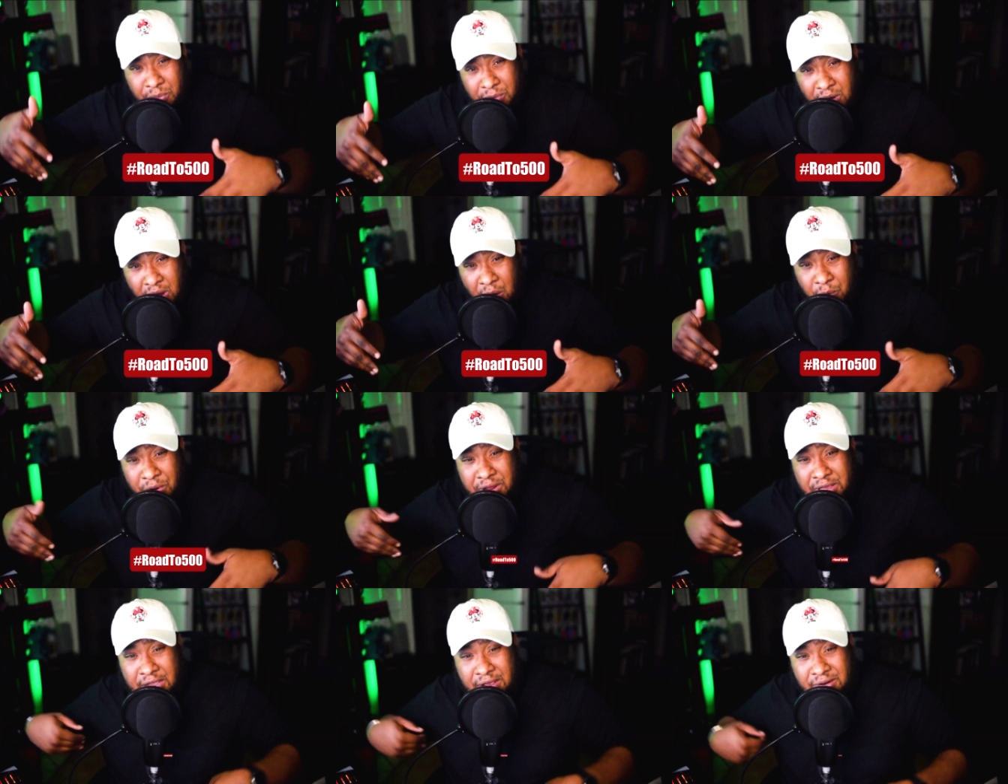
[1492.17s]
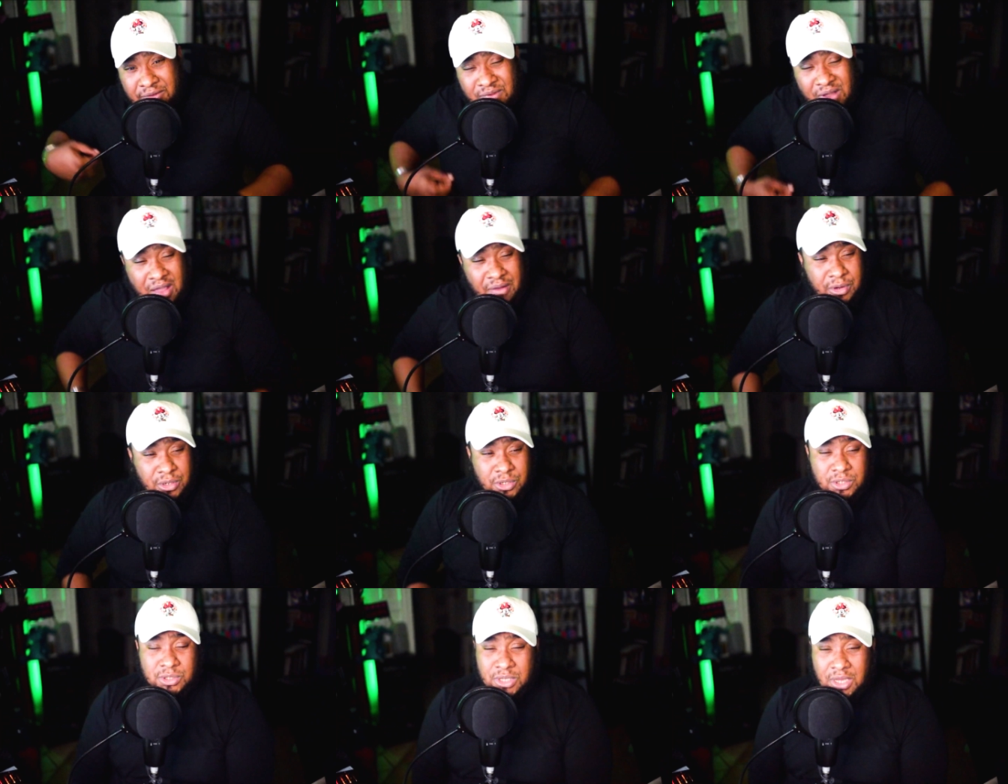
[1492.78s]
I want to hit
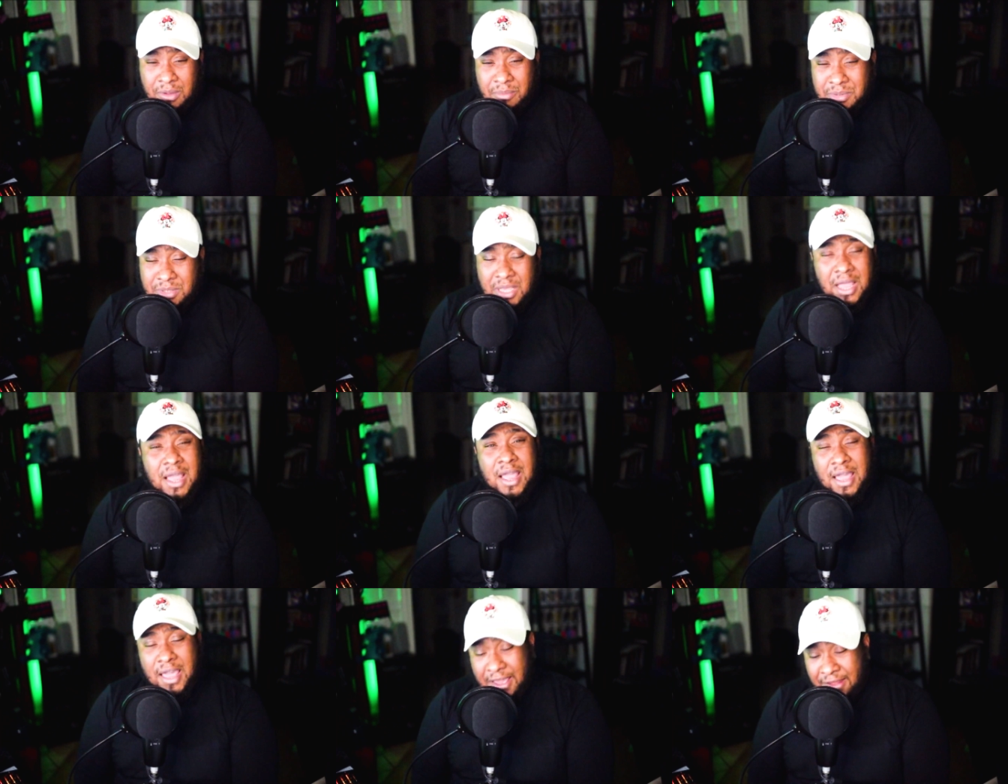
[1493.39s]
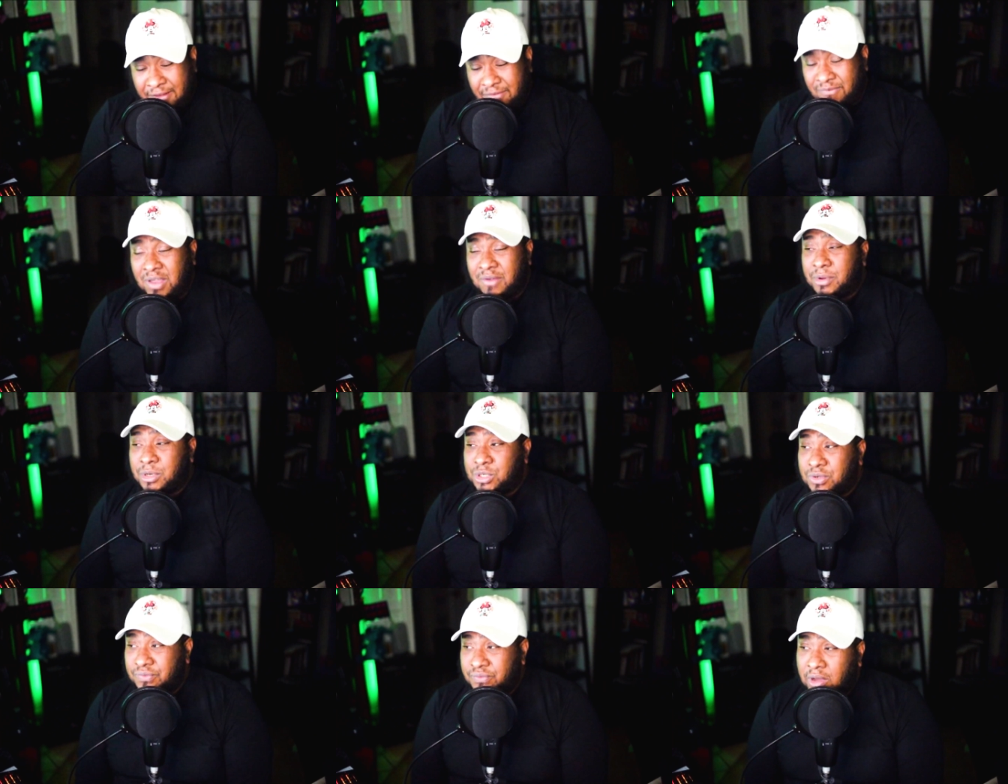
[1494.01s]
500 subs and
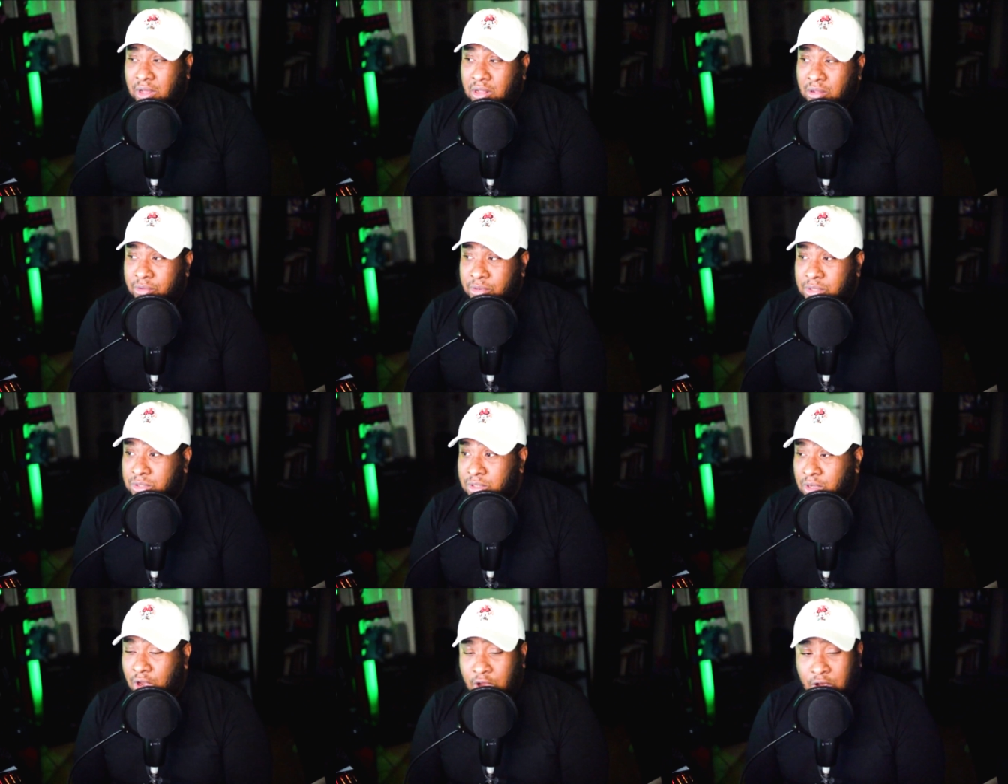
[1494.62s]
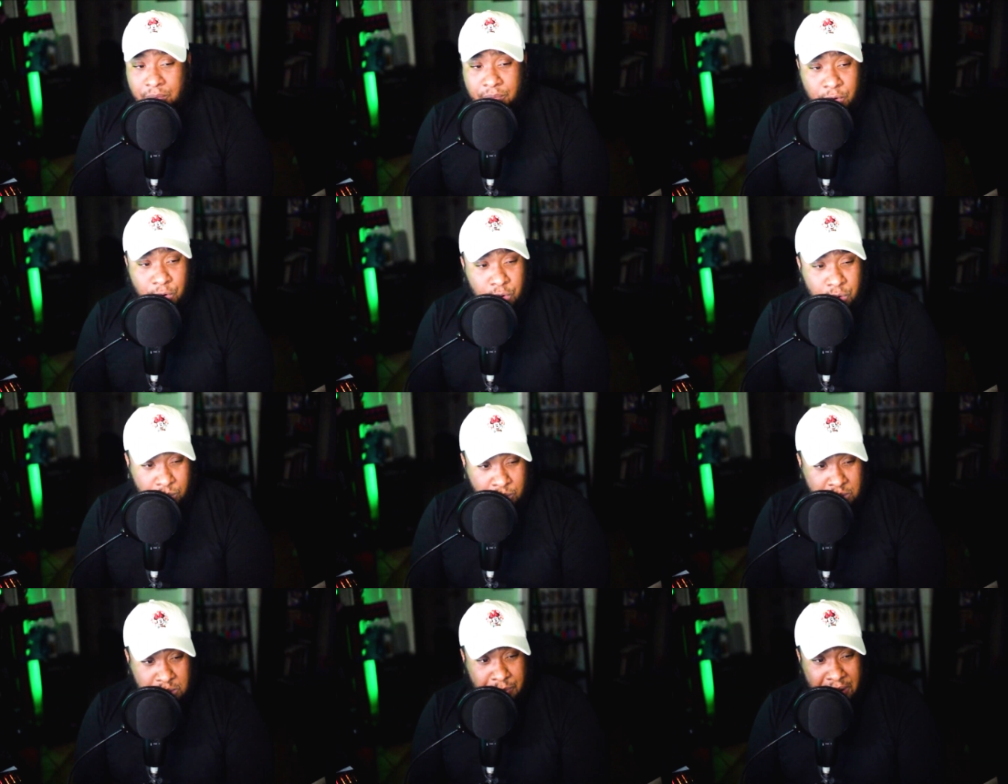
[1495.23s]
500 followers on
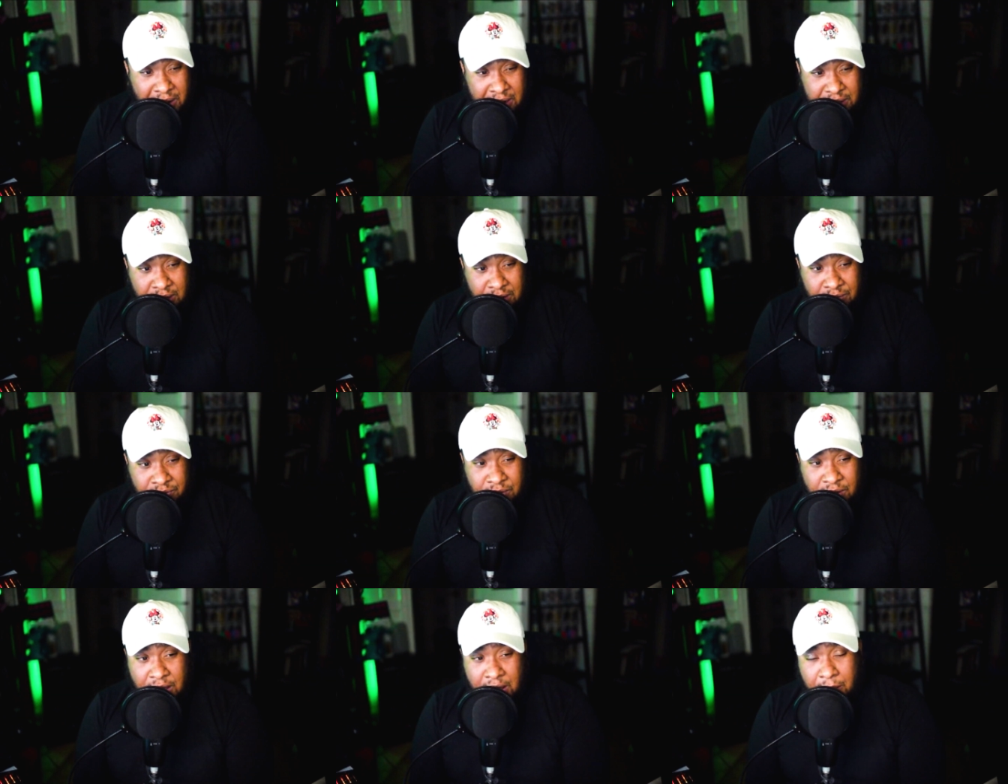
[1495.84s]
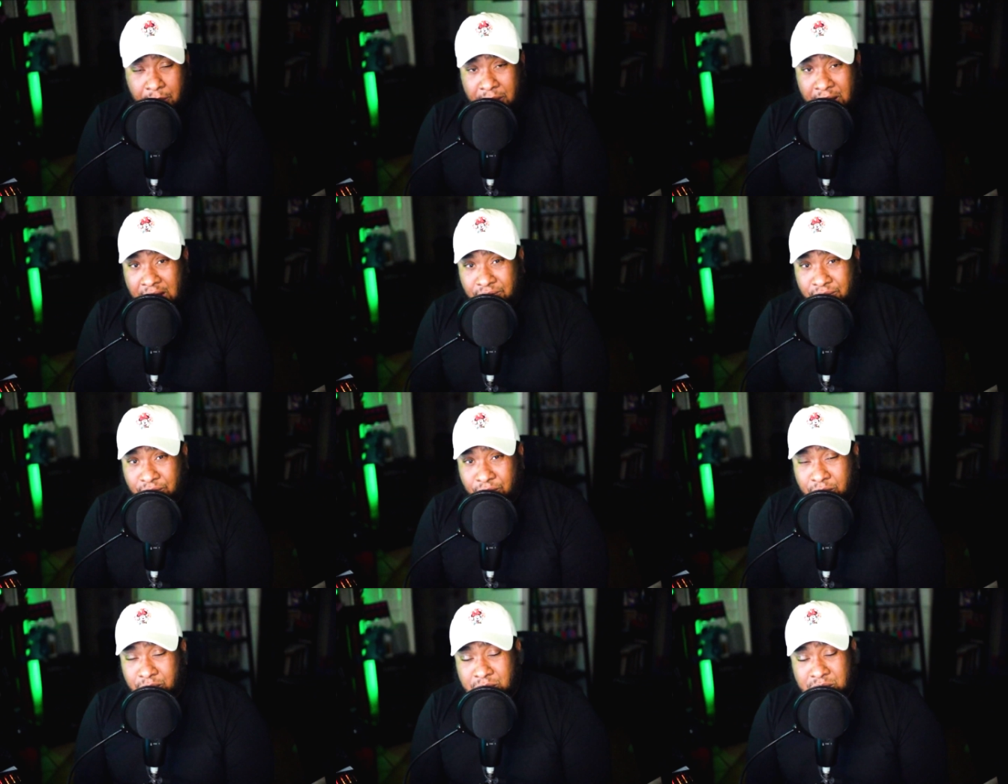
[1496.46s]
both respective
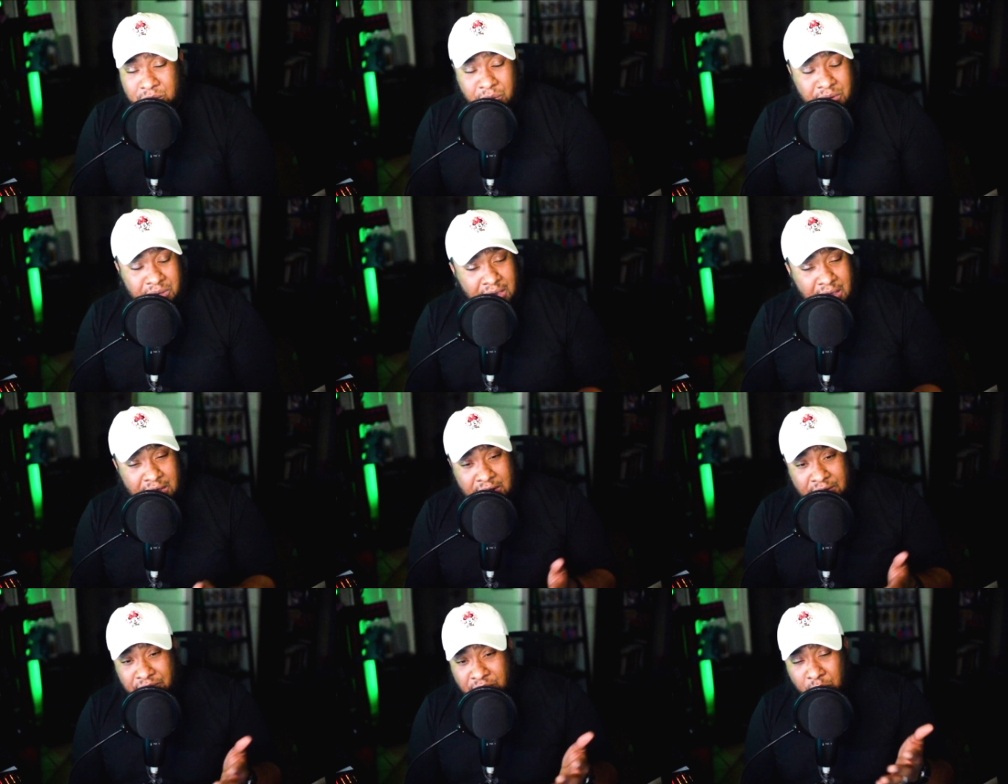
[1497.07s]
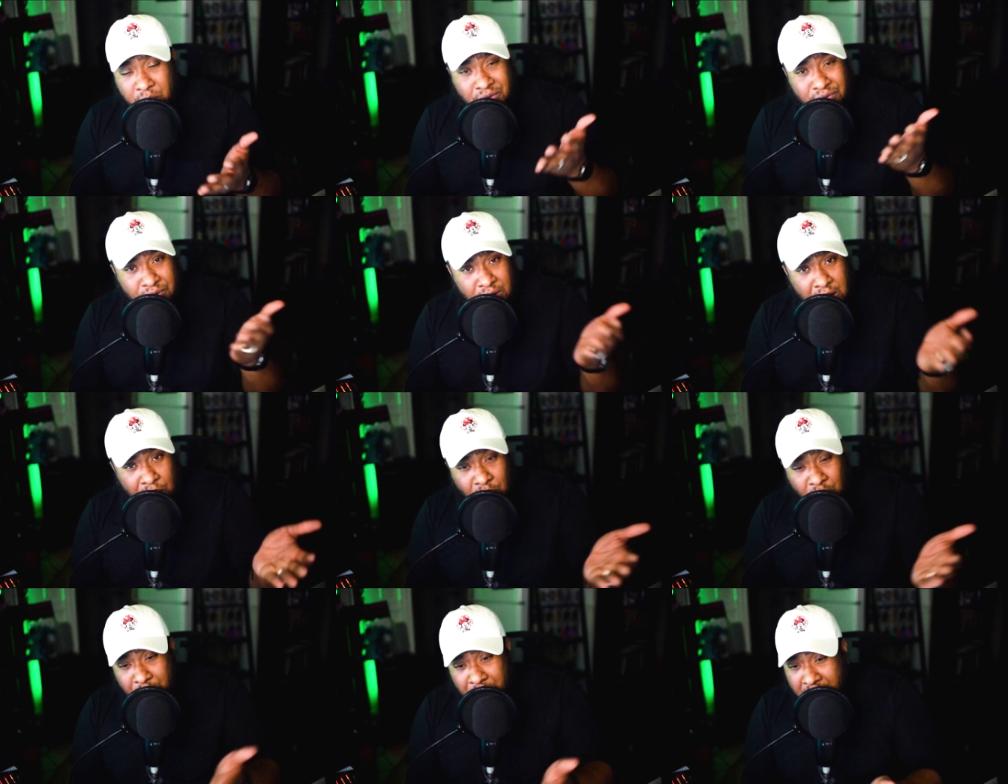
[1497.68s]
platforms. So again, if you want to
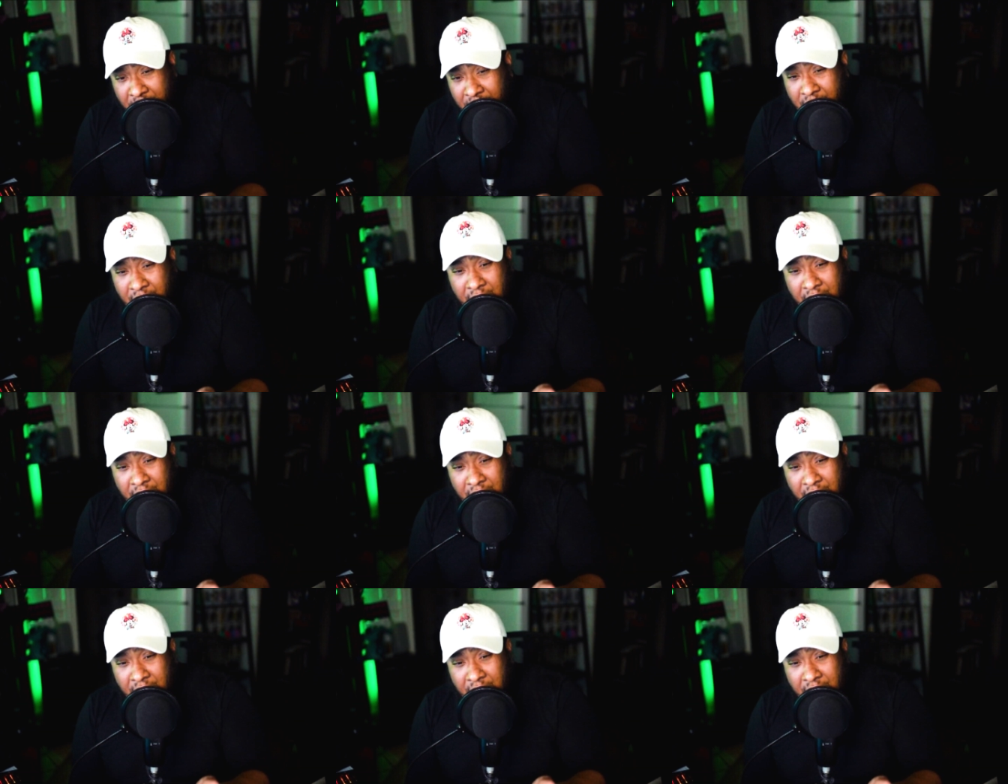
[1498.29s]
follow me,